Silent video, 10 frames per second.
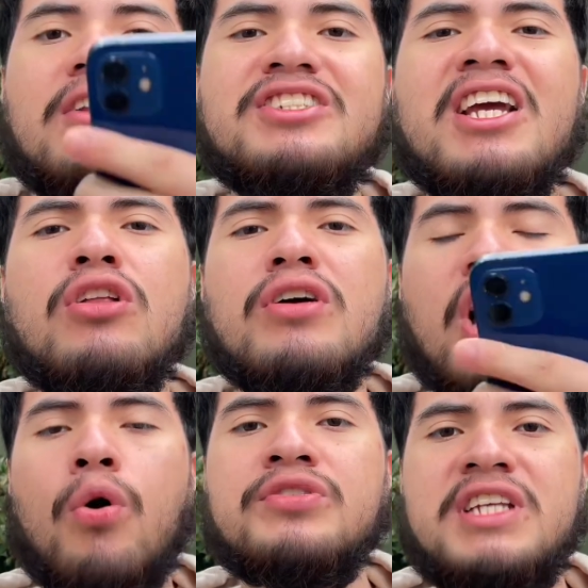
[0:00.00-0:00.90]
Now let's take a
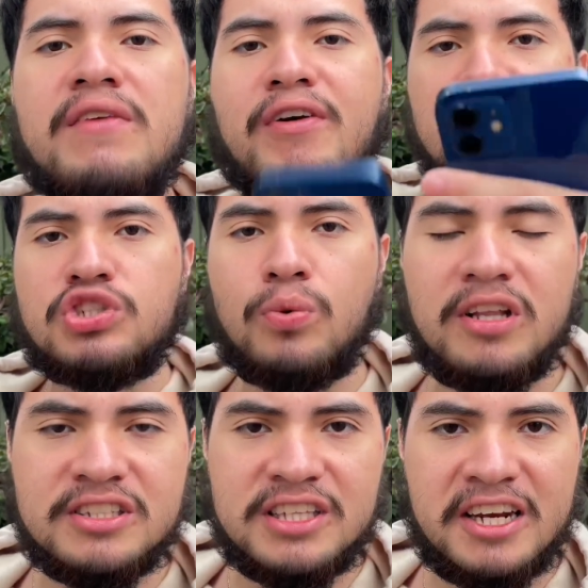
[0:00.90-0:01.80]
look at Jose
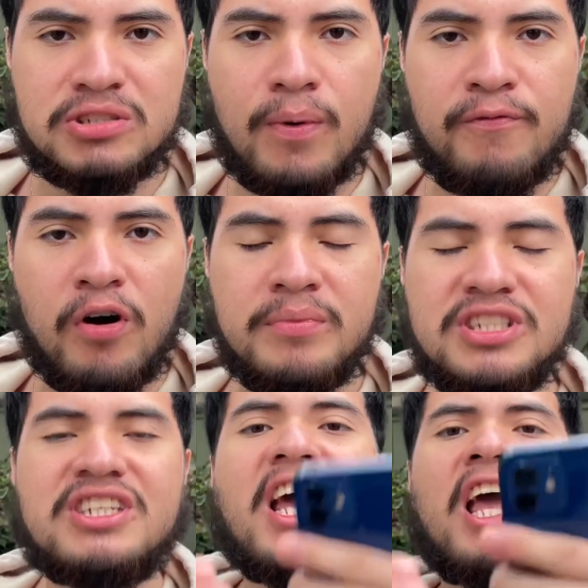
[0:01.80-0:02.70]
Valenzuela's latest performances,